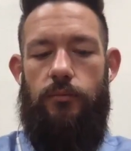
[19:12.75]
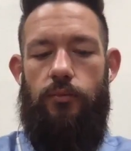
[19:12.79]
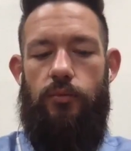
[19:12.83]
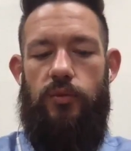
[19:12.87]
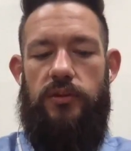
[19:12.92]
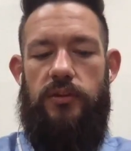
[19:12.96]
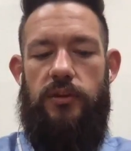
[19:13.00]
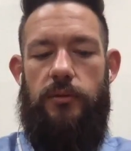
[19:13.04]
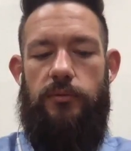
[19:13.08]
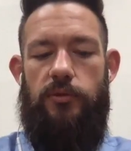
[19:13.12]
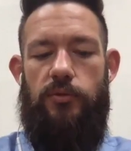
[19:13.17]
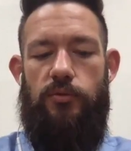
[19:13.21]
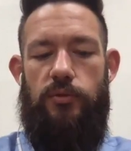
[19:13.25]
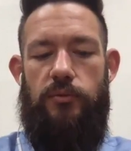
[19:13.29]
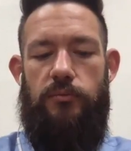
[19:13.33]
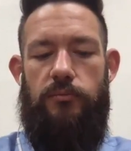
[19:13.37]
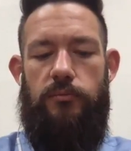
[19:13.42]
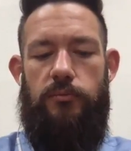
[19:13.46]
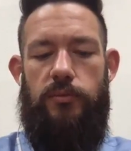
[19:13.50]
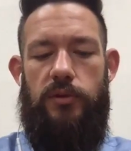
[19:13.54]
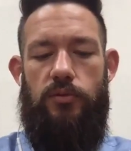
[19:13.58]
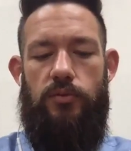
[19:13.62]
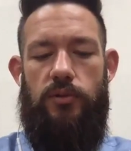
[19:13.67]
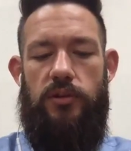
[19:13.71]
with
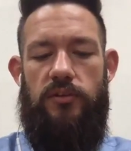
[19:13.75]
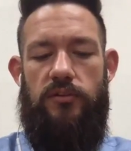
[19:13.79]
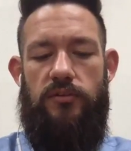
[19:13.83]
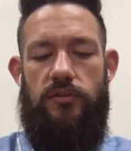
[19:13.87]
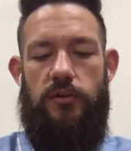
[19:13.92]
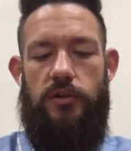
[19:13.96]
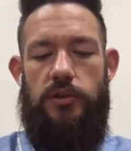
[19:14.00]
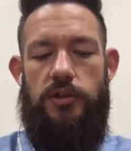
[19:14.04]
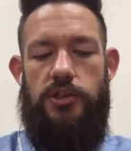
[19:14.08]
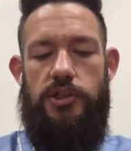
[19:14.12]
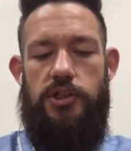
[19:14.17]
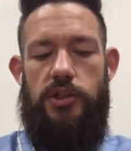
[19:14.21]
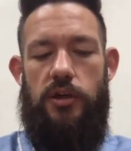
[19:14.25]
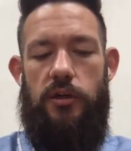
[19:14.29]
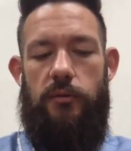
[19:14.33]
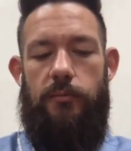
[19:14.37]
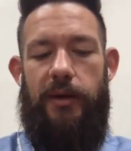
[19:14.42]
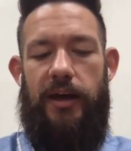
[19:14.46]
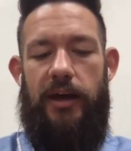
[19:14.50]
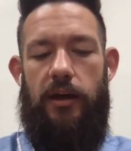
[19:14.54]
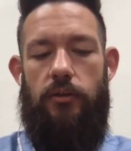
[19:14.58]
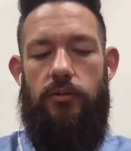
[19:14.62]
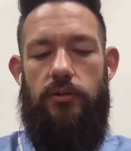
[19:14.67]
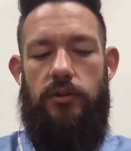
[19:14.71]
WB Research
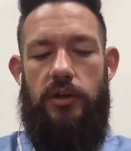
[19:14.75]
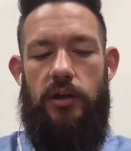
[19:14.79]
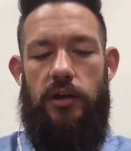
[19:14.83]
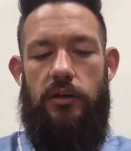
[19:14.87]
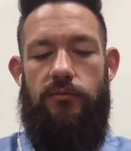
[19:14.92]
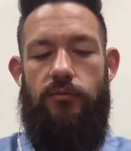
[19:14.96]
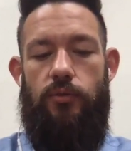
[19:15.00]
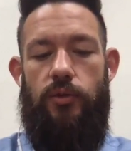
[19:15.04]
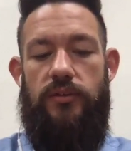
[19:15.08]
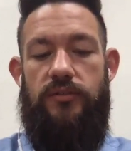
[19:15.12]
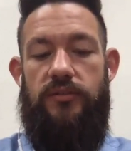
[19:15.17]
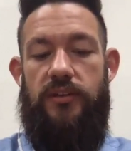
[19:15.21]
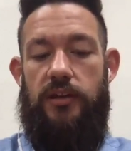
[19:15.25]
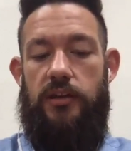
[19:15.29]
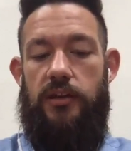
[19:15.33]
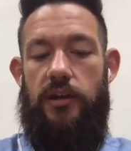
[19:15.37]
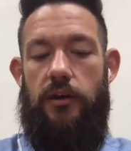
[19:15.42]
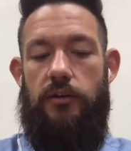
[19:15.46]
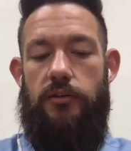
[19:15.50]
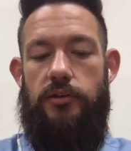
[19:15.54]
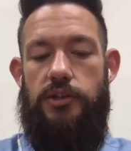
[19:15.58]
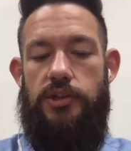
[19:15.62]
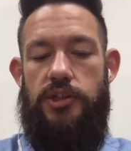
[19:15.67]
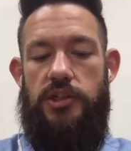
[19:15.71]
about voice
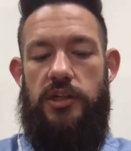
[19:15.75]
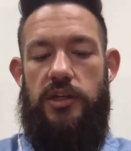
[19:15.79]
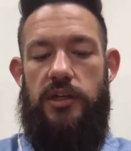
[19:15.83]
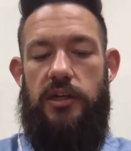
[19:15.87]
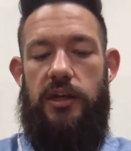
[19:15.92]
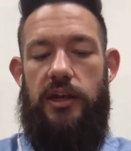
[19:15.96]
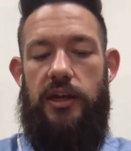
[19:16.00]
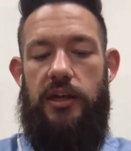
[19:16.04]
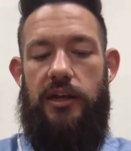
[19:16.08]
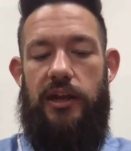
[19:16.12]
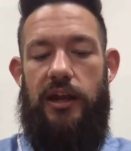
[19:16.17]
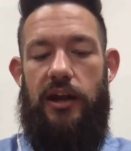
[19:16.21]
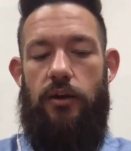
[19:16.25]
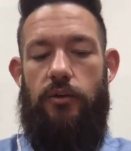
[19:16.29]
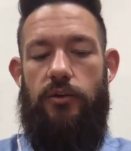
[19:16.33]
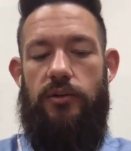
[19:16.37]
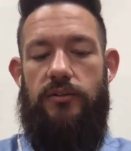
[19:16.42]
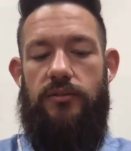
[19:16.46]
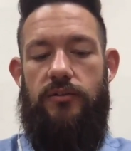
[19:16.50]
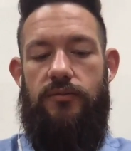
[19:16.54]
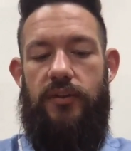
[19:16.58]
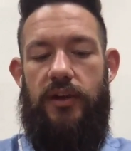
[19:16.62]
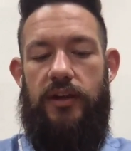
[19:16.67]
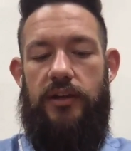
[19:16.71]
technology and how
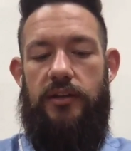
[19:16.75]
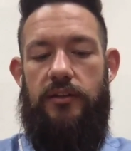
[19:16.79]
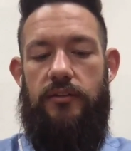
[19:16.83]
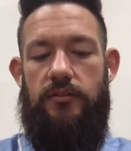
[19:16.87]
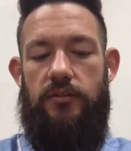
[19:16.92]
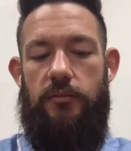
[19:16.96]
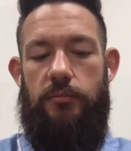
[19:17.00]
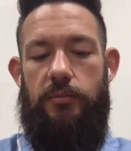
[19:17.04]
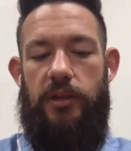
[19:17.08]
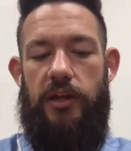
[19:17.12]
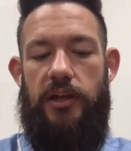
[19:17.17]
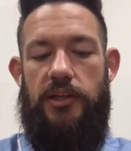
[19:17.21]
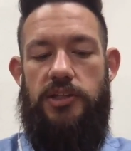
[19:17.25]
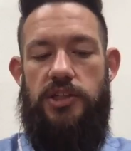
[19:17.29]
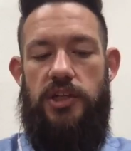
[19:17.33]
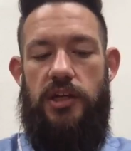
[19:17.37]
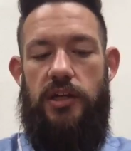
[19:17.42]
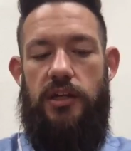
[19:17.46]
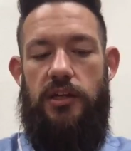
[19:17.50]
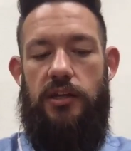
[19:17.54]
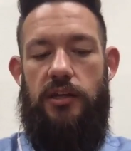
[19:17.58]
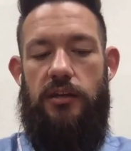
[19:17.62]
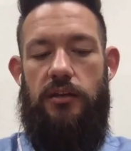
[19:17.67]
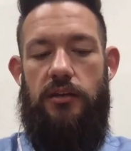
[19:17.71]
it's affecting supply
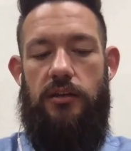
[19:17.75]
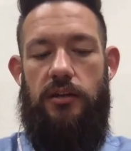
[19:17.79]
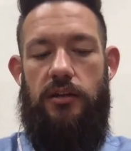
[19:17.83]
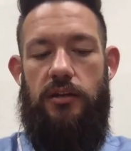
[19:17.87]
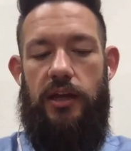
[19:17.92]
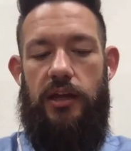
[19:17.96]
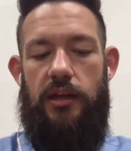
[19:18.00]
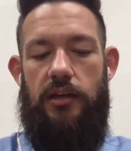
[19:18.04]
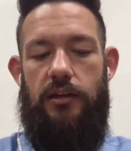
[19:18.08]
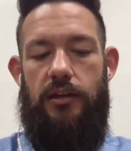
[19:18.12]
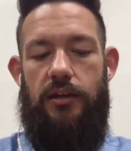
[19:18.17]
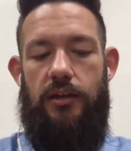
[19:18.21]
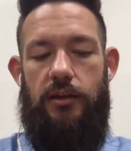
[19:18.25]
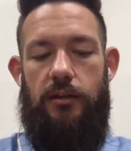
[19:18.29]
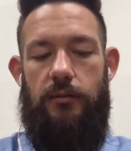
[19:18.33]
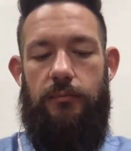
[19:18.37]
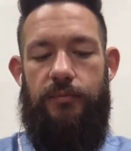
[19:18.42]
chain and